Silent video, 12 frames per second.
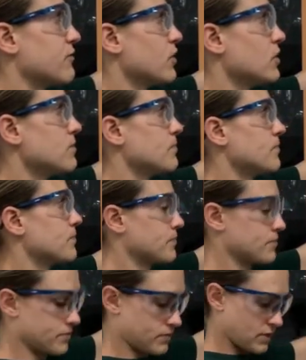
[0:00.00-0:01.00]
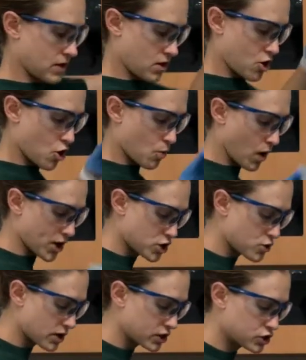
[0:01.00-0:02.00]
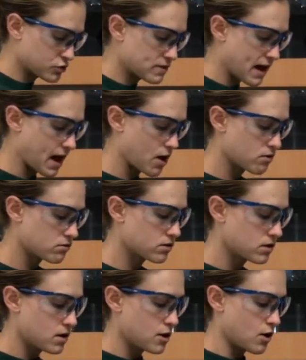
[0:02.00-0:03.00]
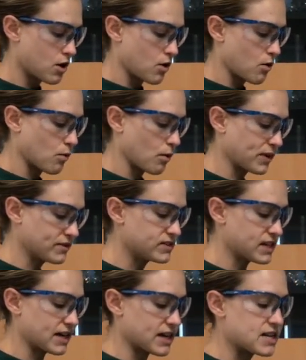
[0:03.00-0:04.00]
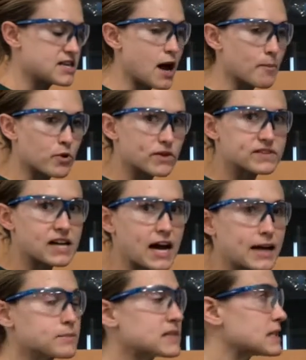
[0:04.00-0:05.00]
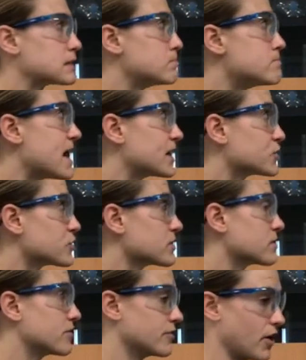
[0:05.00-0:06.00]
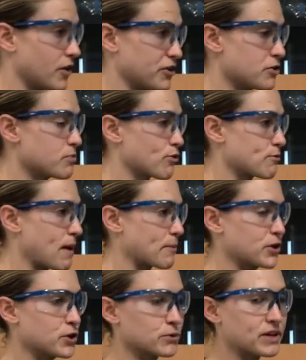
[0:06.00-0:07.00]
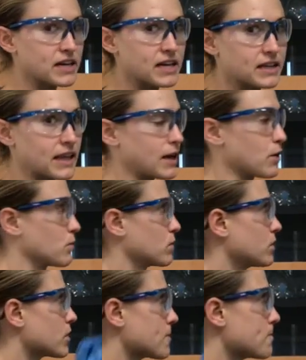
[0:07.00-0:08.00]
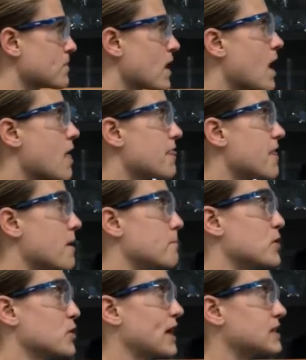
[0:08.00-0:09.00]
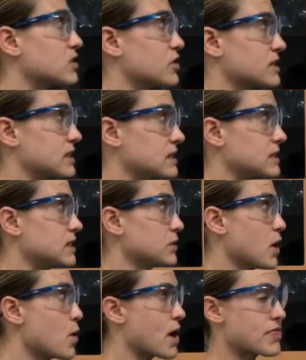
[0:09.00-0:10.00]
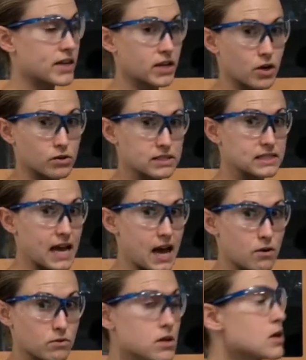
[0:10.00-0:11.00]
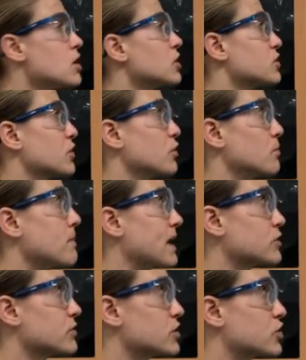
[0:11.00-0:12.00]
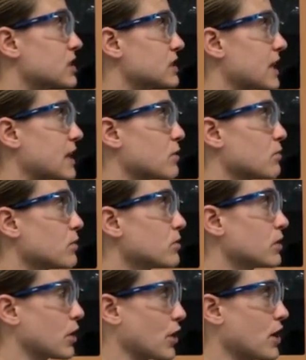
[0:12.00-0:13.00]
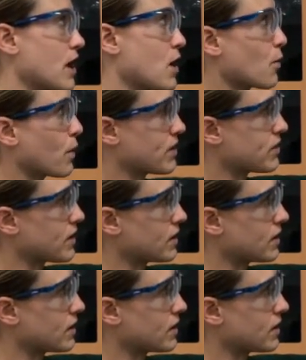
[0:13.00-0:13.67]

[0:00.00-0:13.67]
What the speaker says: full. What you can do now, what we've done a number of times, is measured volume. Remember, you're reading it like a ruler. The burette starts at 0 and then it goes down. So you'll measure it just like a ruler with